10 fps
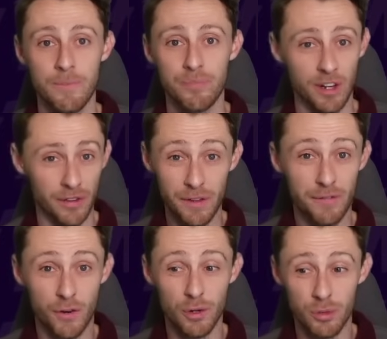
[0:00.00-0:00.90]
And I think
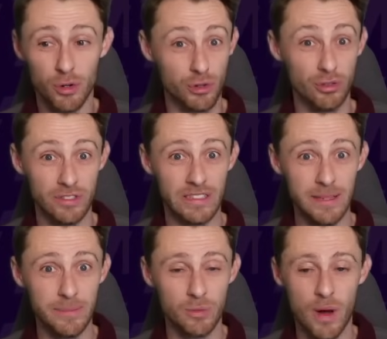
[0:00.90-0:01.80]
Fulham are a good team
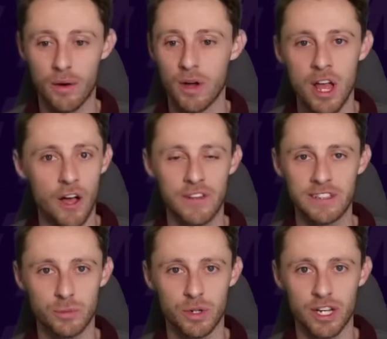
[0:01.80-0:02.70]
as well. I think
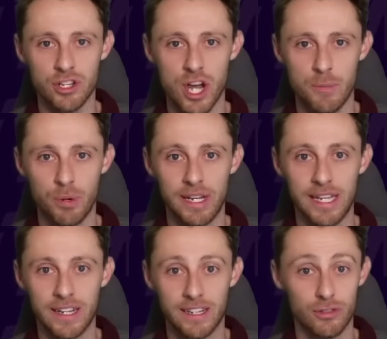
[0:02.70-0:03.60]
someone like a João
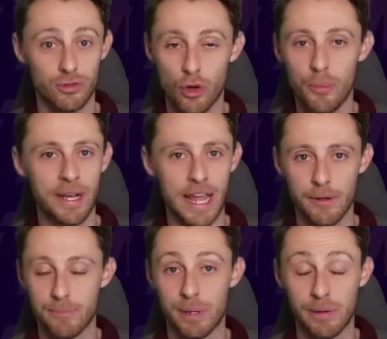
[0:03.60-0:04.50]
Paulino could dominate
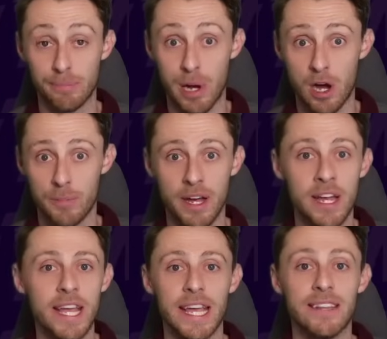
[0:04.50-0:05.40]
Palmer
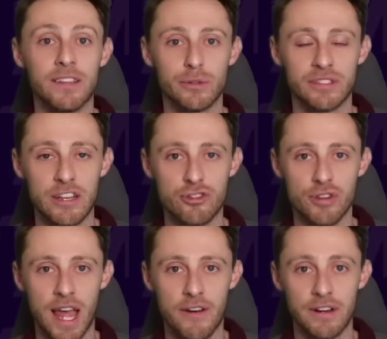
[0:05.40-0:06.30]
in those central
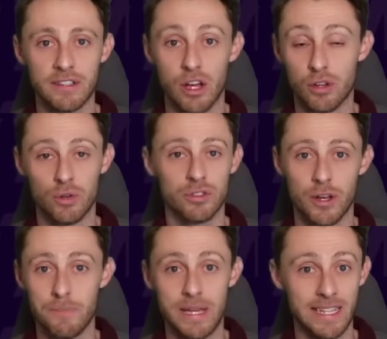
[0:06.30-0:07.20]
areas alongside
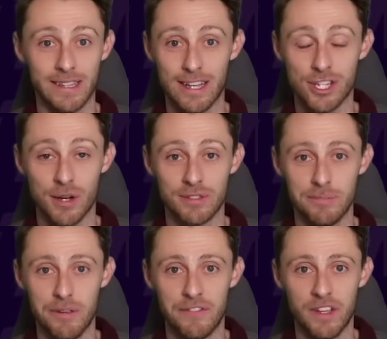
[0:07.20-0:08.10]
beating that Chelsea
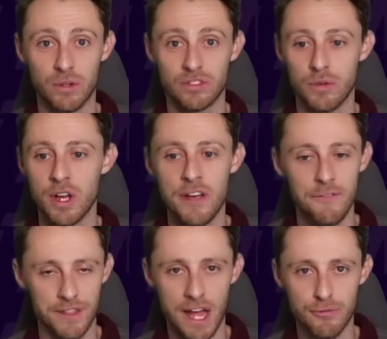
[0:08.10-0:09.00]
midfield. So for
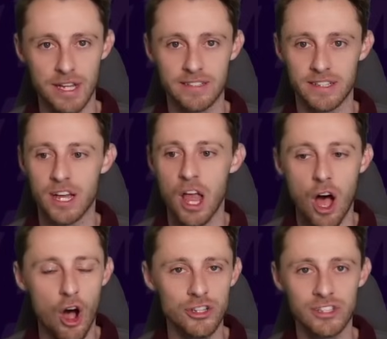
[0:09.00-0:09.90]
that reason,
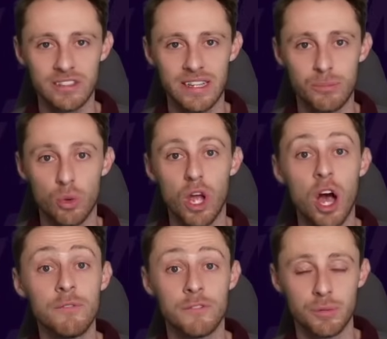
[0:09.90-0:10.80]
I just see a more
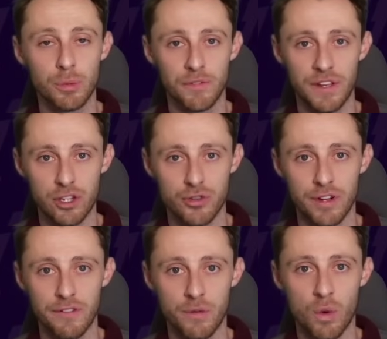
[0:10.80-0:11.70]
comfortable victory
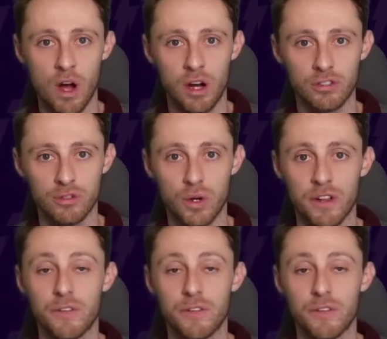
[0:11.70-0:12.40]
for Arsenal, and I feel